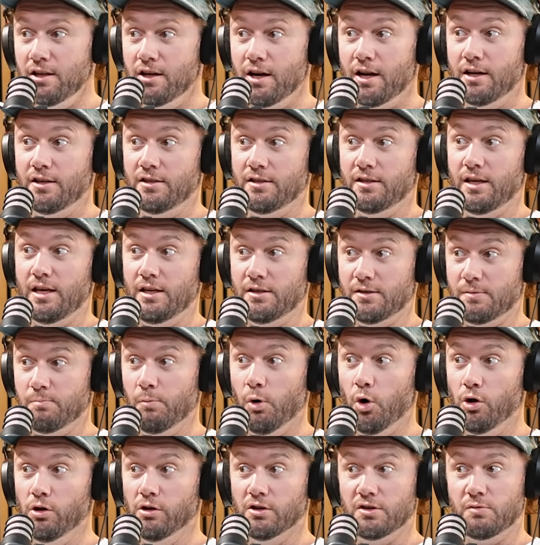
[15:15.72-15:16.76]
you need to think
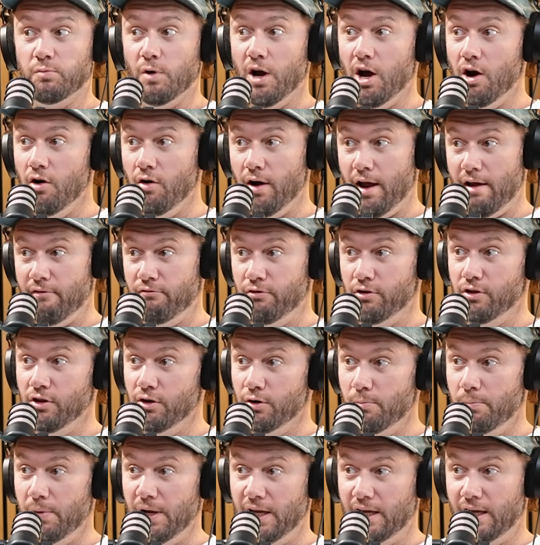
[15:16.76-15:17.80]
small as well. Every
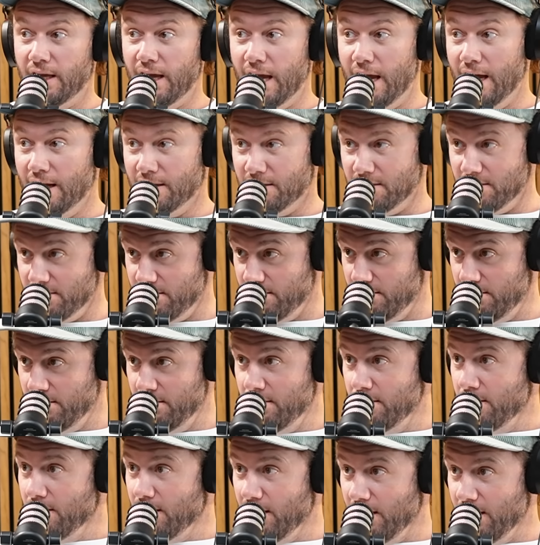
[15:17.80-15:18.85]
little bit counts
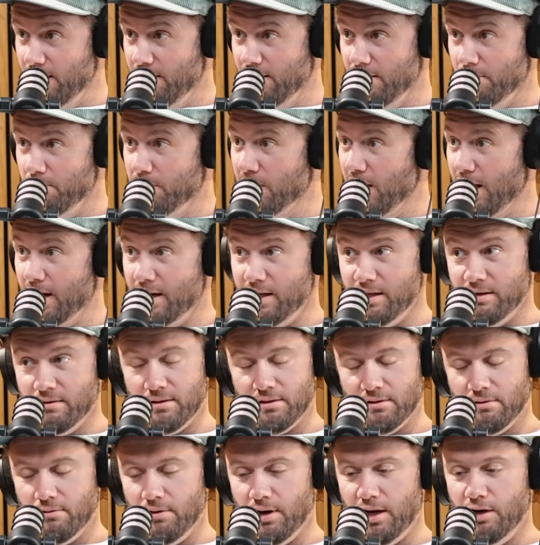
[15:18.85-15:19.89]
in the bloody,
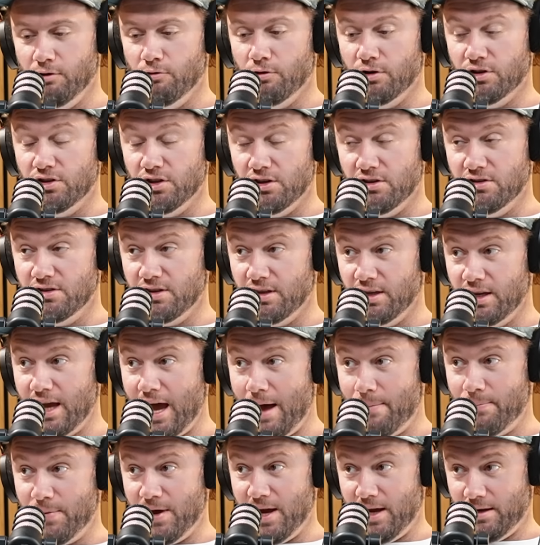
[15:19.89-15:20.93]
in reducing
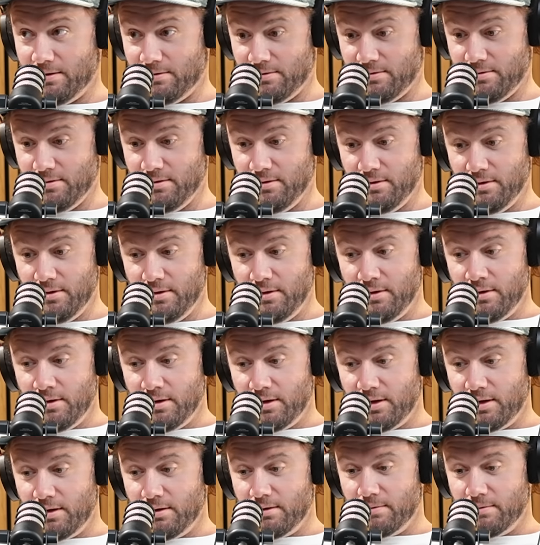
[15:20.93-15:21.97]
CapEx. So Adam